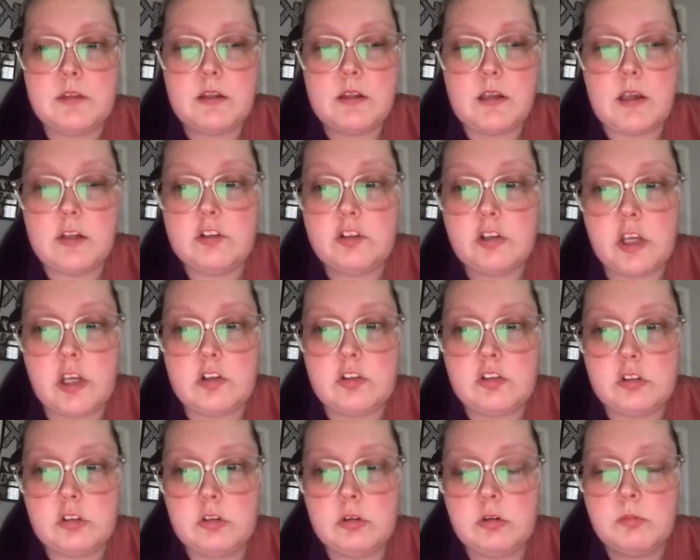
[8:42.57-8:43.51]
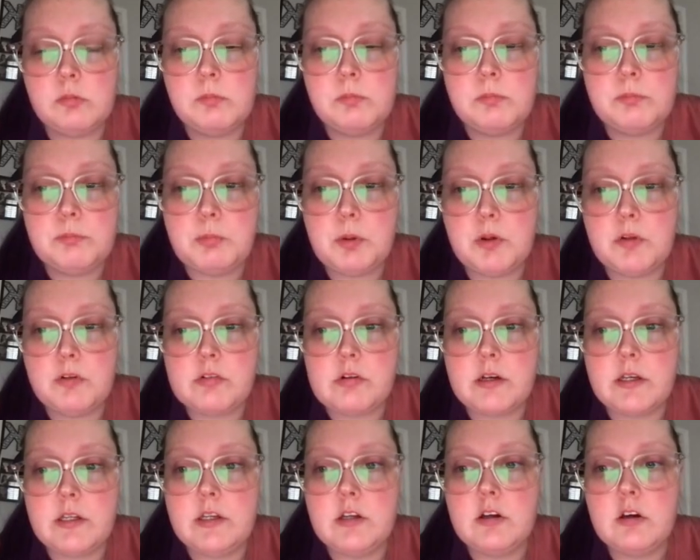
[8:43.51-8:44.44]
educational posts
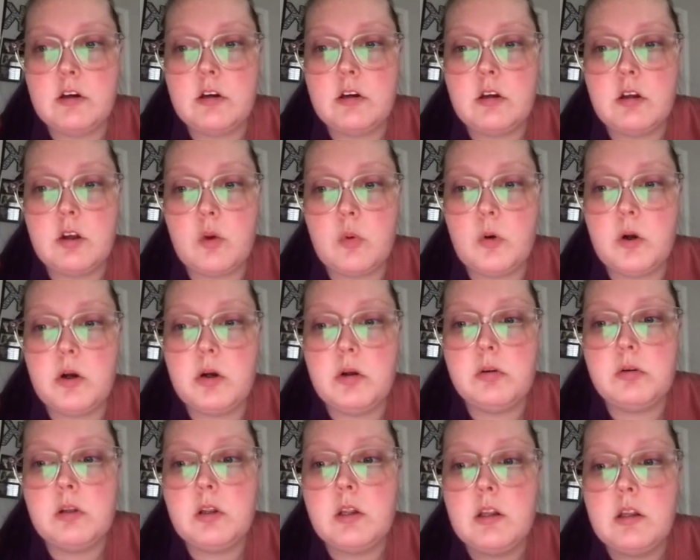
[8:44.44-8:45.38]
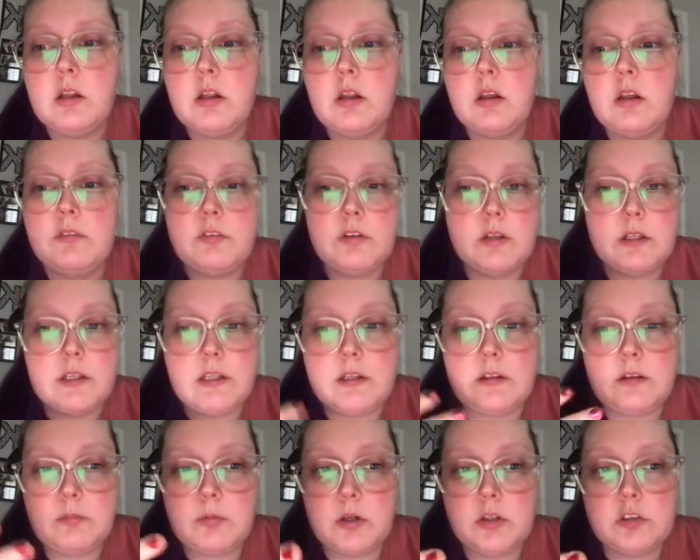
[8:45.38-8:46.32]
right here, a quote for like
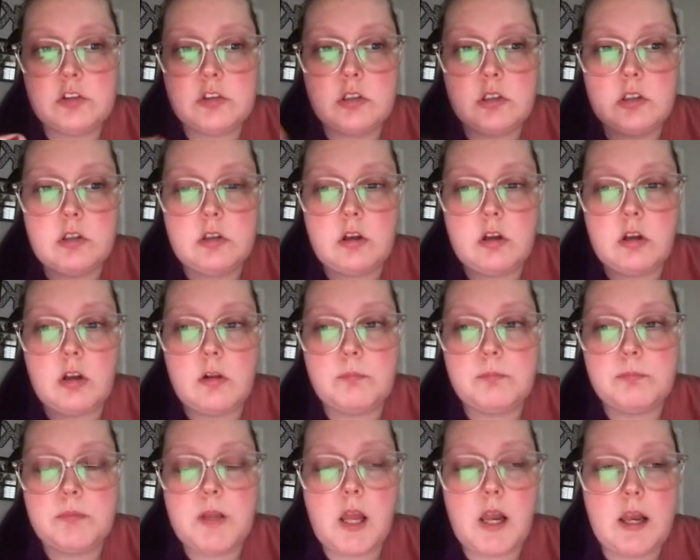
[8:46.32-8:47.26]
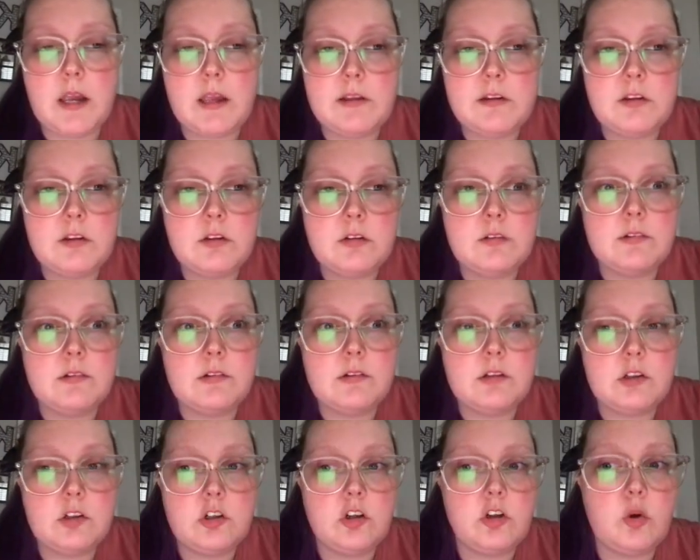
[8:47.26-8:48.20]
inspiration. I
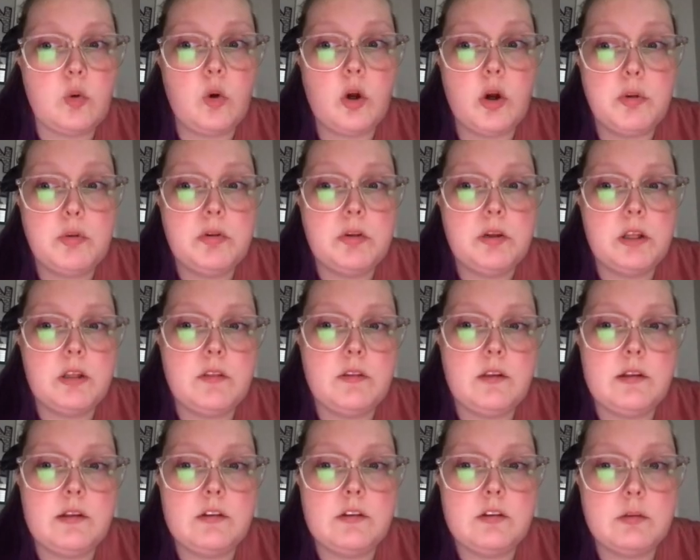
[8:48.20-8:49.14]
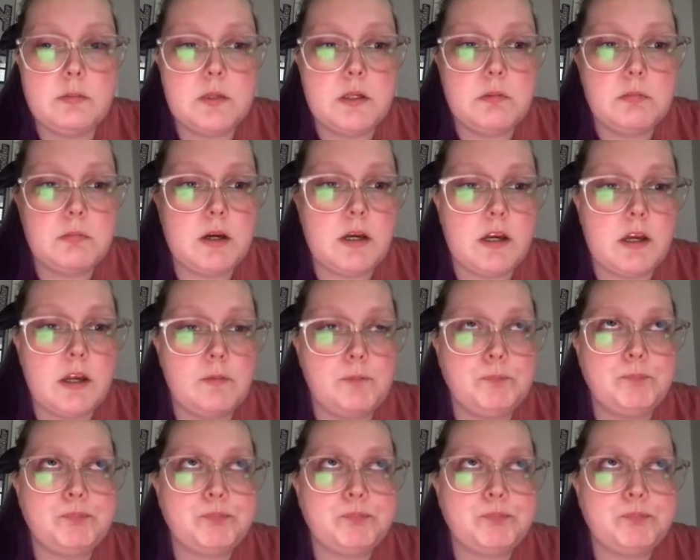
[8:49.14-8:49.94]
consider quotes like this to be my